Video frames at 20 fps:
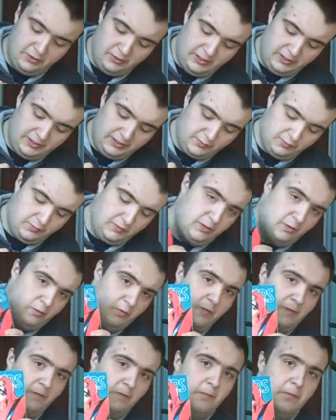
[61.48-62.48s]
And Don Heck as
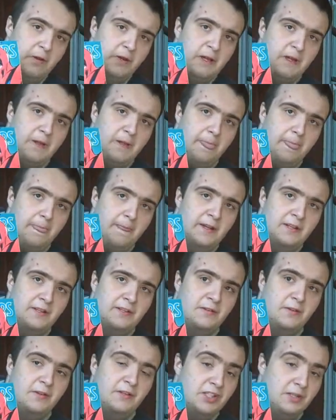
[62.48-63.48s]
well, for me,
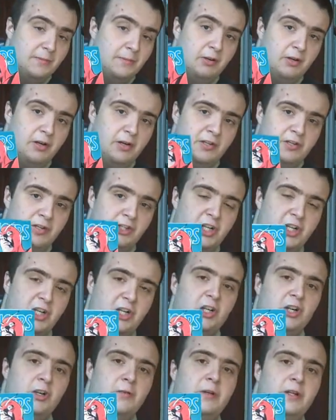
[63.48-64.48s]
is a very similar artist to
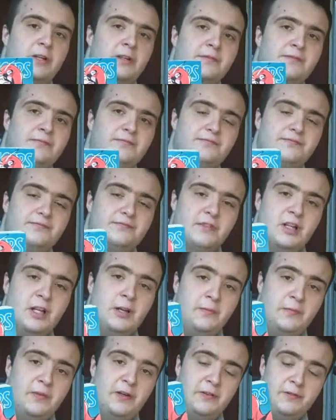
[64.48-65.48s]
Jack Kirby.
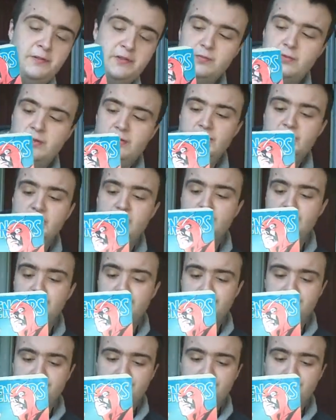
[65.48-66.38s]
I'm a fan of his work too.